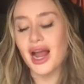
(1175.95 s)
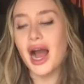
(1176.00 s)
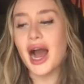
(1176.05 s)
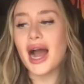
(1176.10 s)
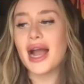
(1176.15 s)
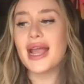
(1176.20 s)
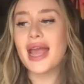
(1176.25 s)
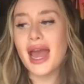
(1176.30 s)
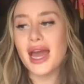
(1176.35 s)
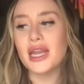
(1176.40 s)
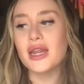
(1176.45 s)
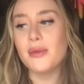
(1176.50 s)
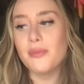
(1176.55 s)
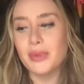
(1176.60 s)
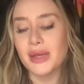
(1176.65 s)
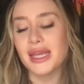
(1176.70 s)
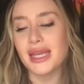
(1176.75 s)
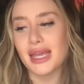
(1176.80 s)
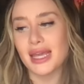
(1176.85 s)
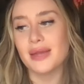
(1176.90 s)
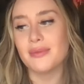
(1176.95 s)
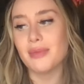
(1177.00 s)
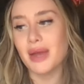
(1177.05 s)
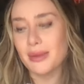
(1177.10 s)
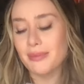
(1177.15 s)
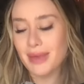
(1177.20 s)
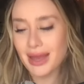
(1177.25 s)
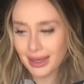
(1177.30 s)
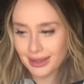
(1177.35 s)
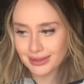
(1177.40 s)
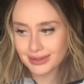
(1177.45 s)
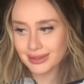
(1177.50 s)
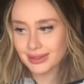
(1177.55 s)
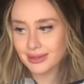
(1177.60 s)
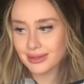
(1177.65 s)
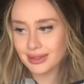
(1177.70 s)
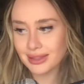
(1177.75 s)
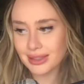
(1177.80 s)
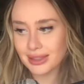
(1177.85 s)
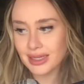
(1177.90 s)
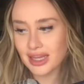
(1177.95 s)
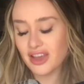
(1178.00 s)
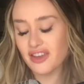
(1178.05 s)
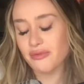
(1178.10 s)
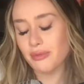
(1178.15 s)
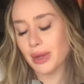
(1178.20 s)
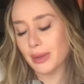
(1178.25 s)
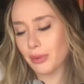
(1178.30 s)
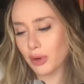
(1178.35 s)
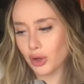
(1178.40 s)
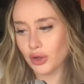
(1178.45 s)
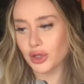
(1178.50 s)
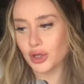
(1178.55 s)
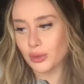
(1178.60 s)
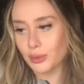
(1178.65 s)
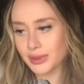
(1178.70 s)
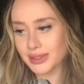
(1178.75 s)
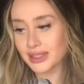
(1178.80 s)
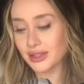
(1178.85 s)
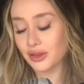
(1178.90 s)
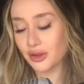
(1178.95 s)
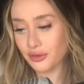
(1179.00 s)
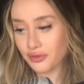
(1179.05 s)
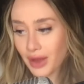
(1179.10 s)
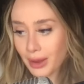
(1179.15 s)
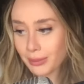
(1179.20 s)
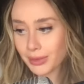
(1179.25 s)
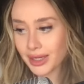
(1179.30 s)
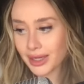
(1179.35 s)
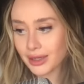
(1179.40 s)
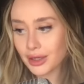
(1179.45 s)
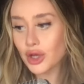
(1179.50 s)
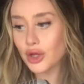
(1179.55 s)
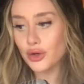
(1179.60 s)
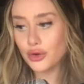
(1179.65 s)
I had to be in my masculine if my partner was in their feminine.